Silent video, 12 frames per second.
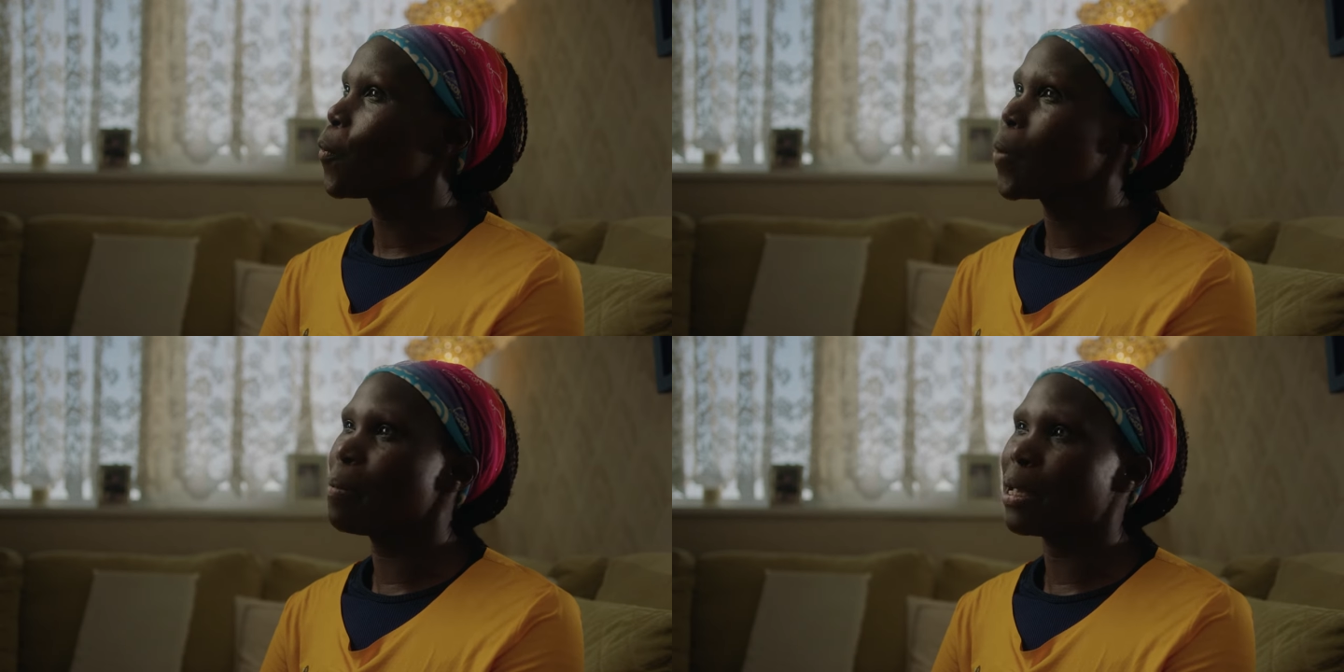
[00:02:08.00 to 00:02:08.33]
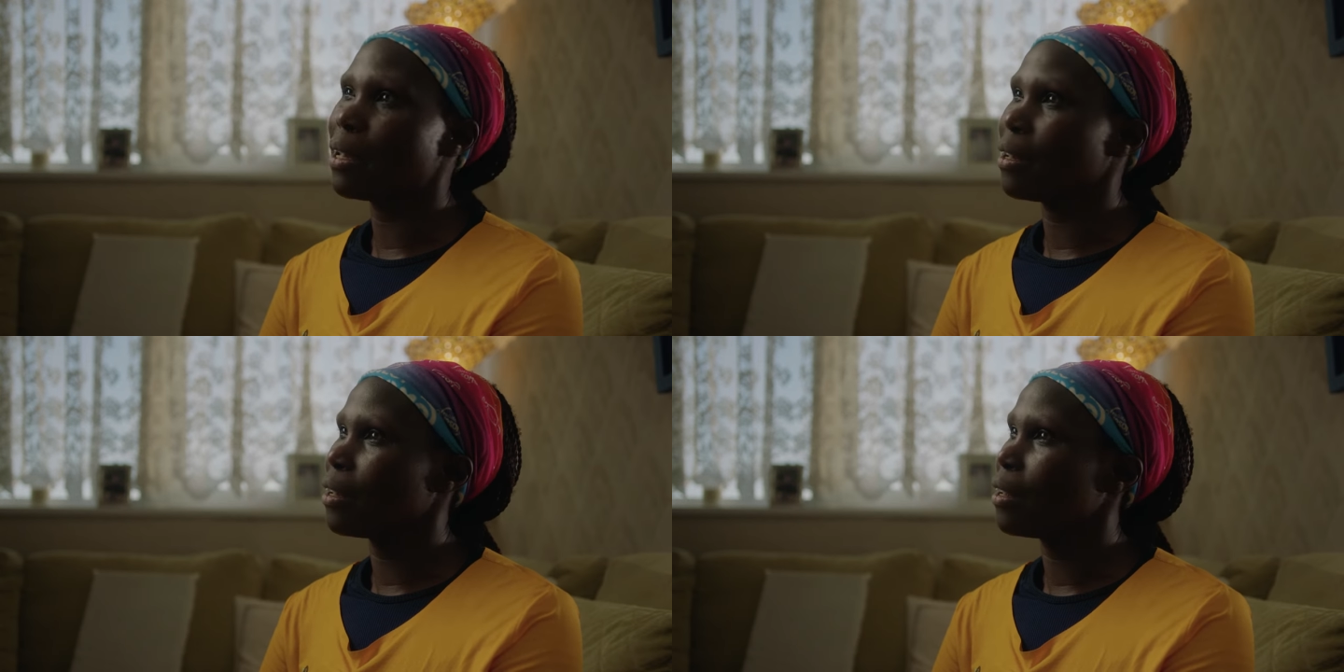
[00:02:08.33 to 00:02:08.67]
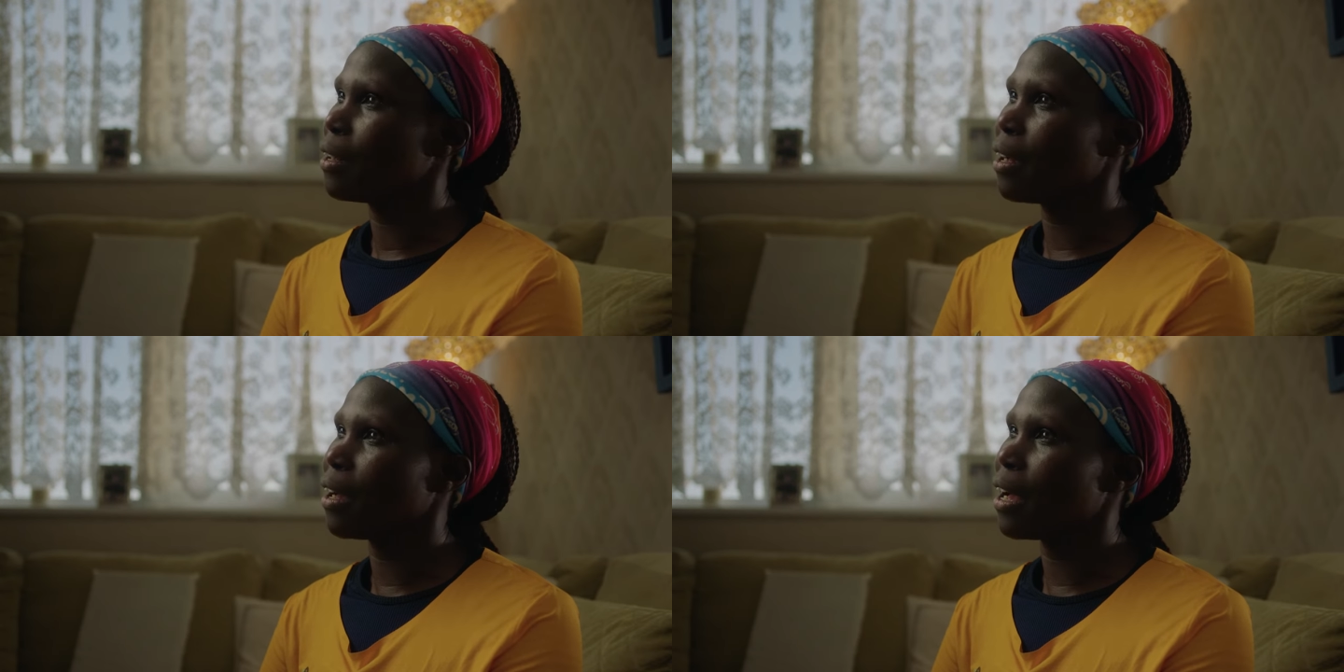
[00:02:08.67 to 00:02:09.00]
women
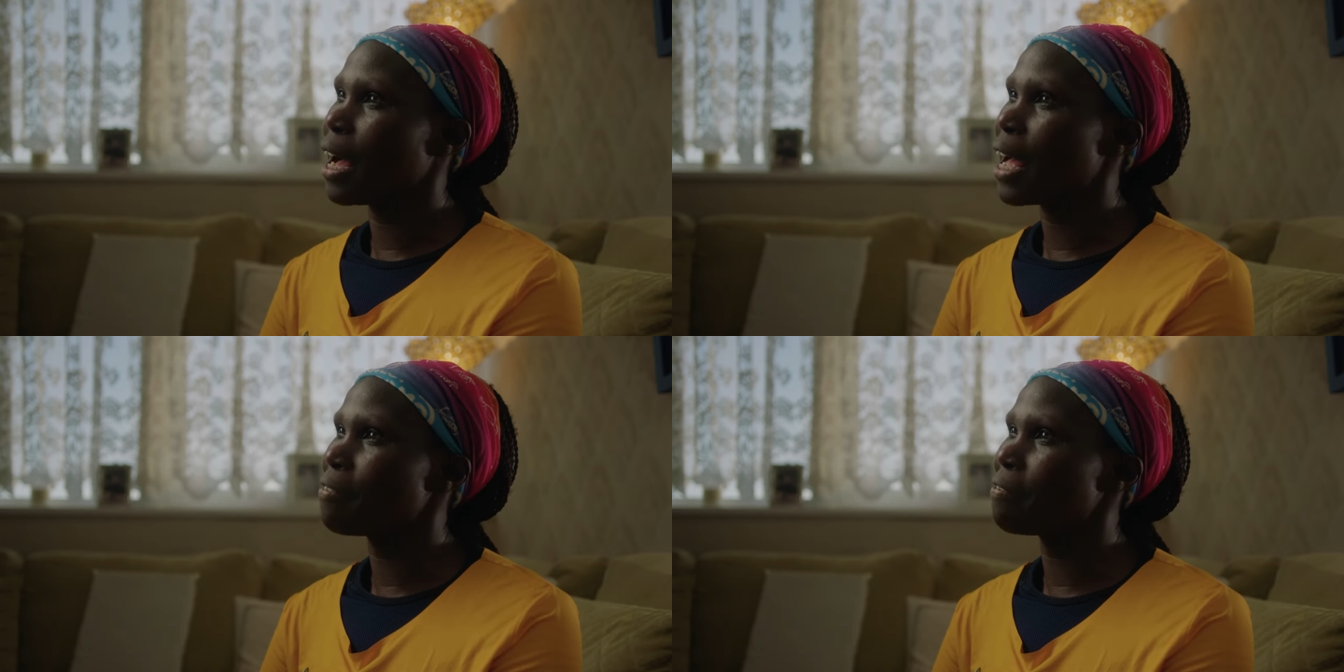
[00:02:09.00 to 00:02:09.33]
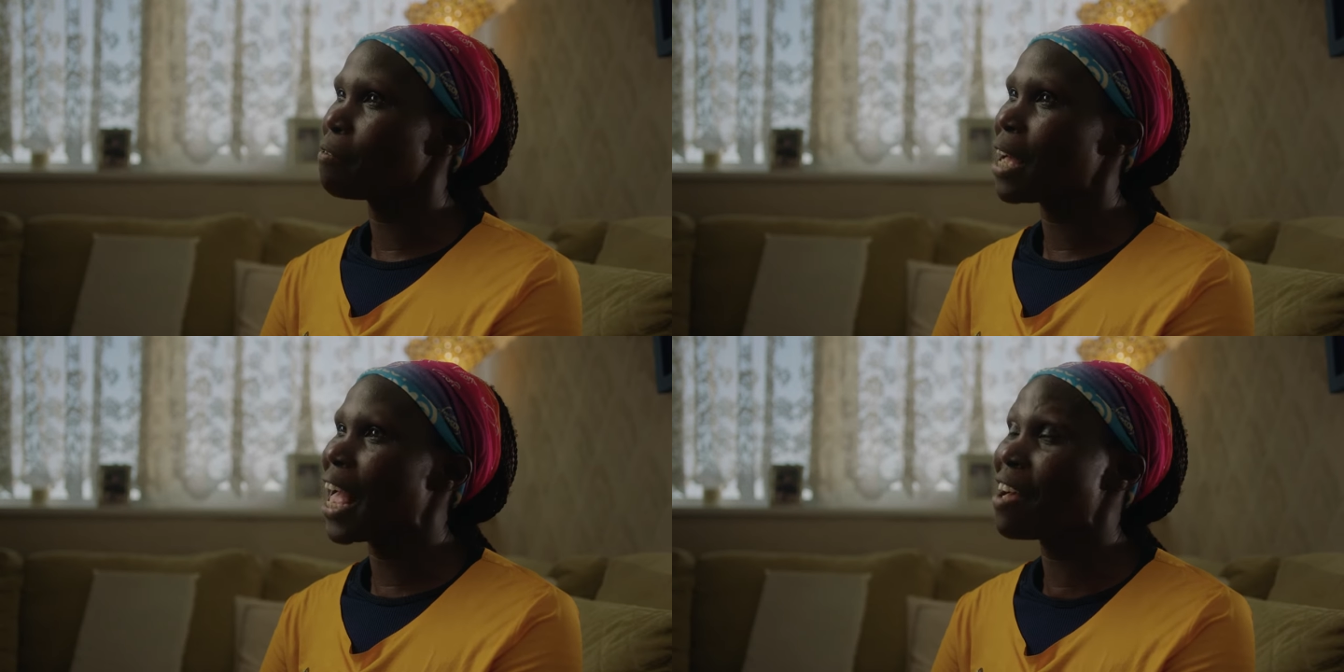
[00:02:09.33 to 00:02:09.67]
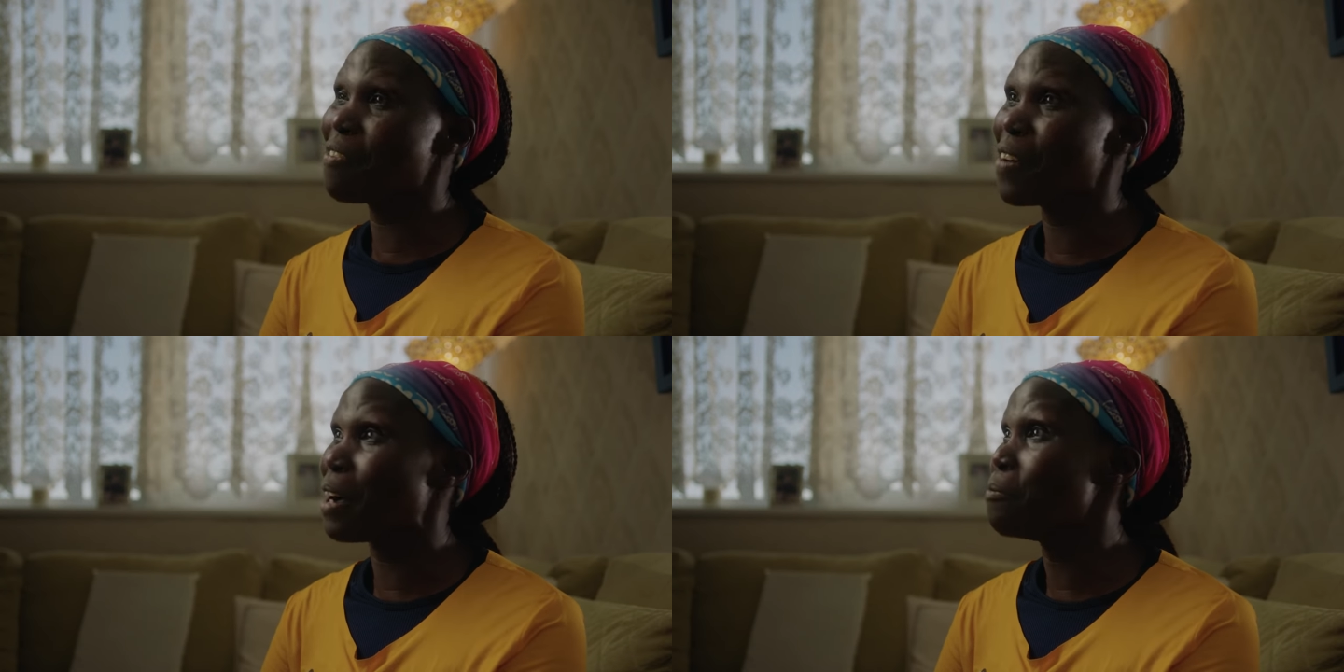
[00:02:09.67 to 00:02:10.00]
I've
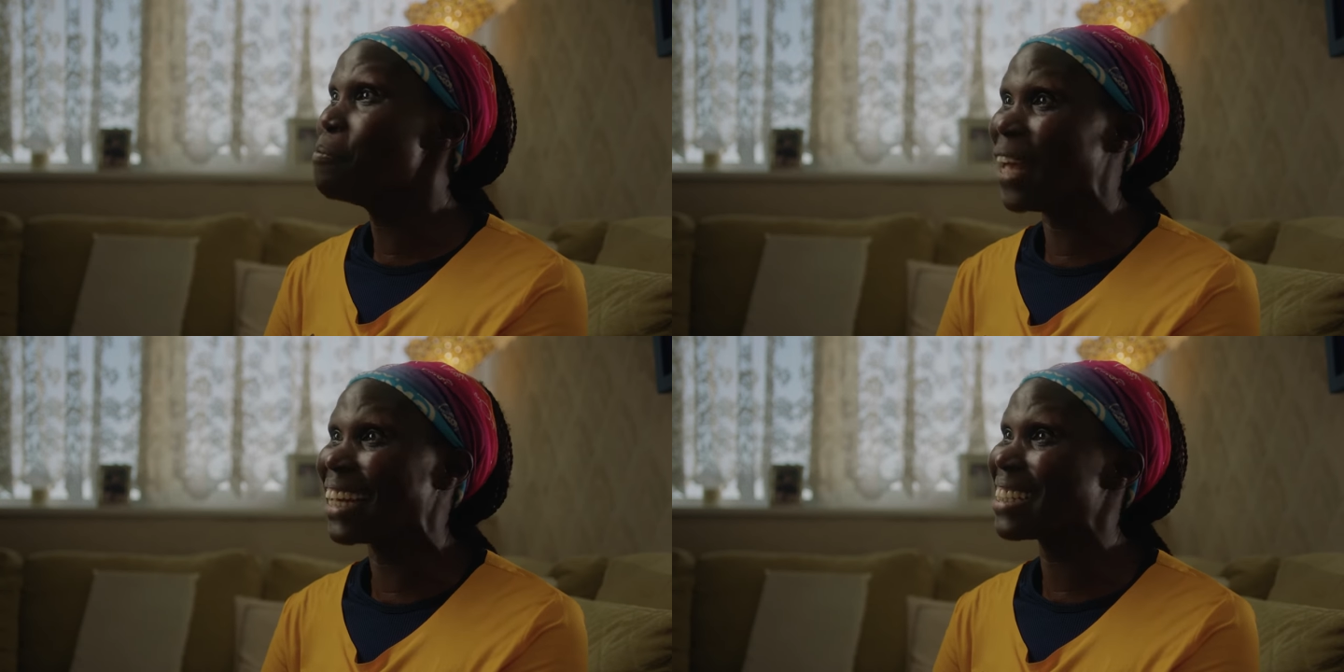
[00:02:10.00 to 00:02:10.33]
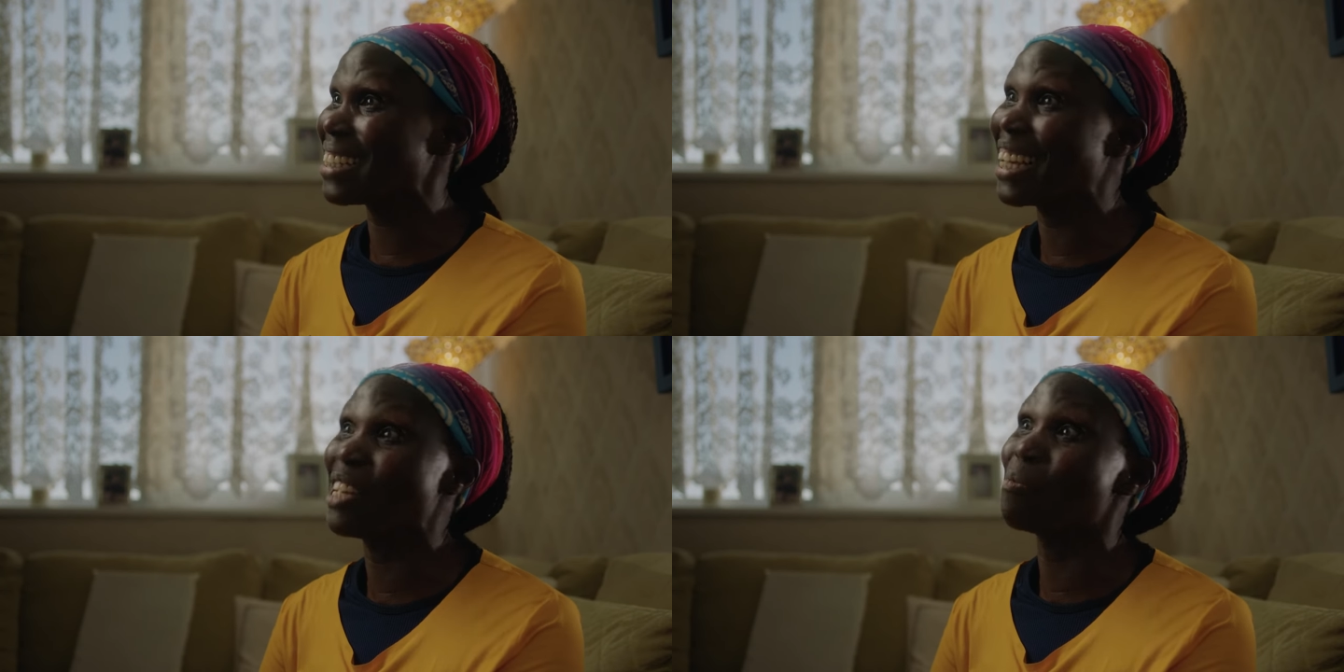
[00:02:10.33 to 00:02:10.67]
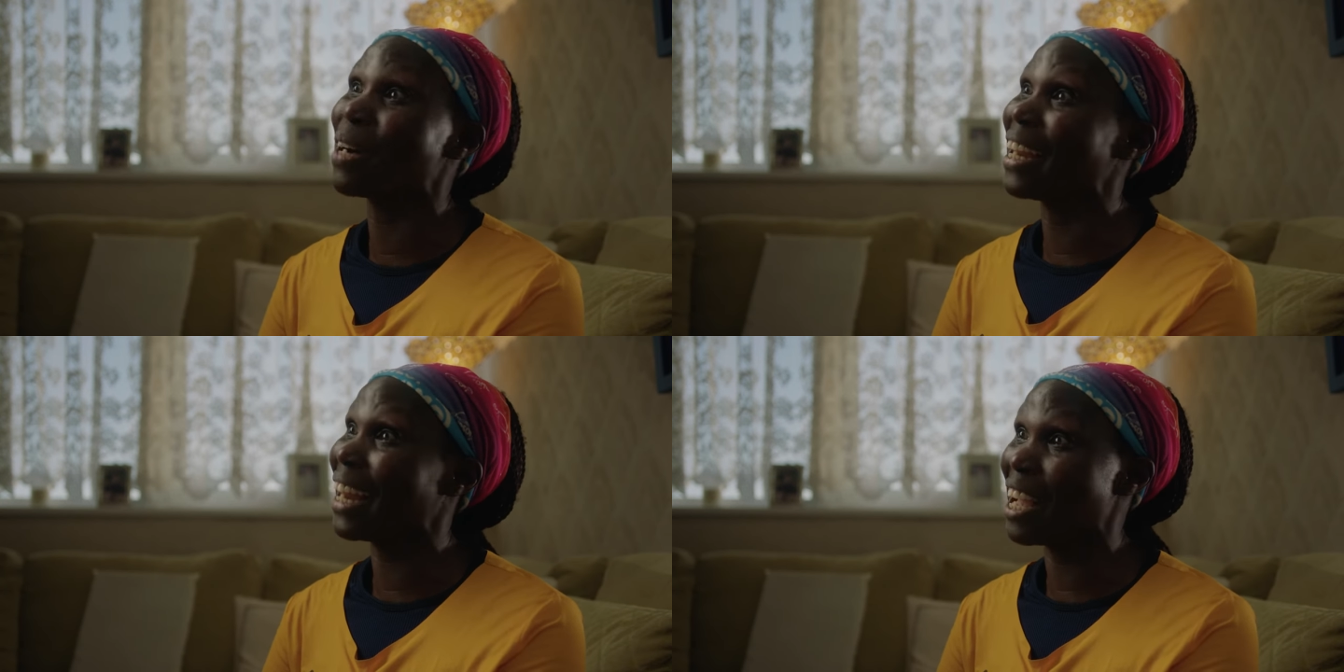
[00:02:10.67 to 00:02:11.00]
ever met
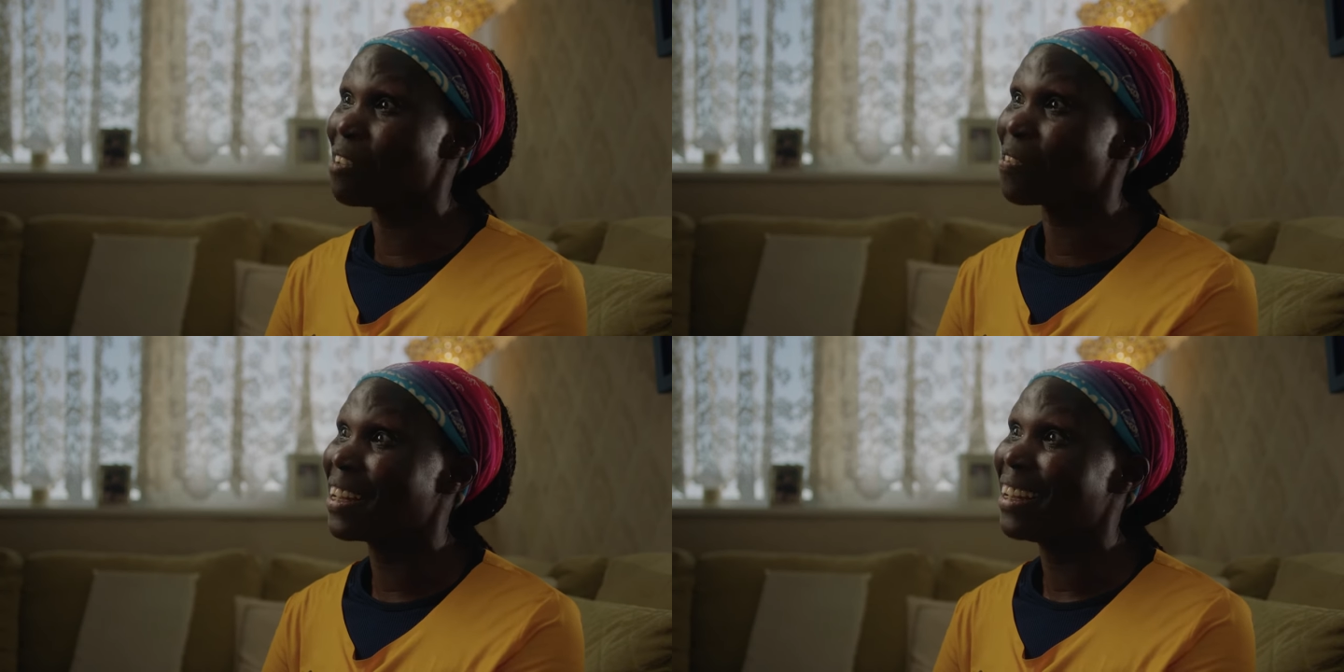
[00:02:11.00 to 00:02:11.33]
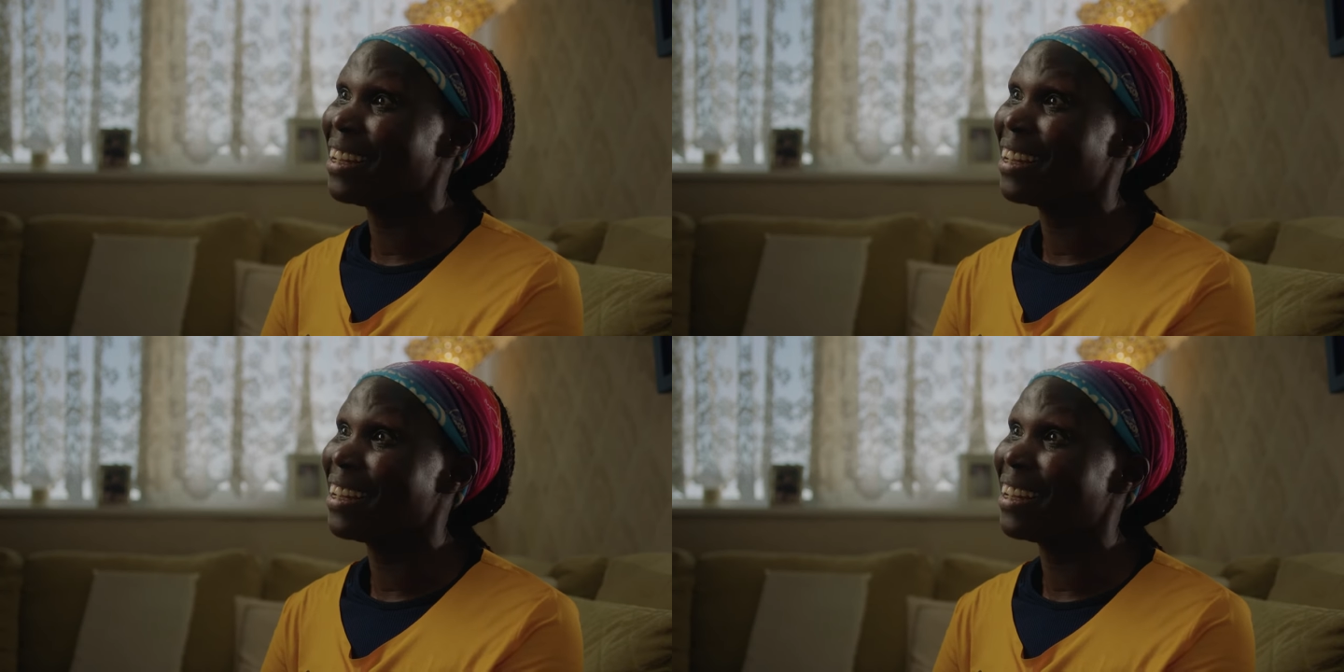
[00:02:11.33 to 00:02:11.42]
in my life,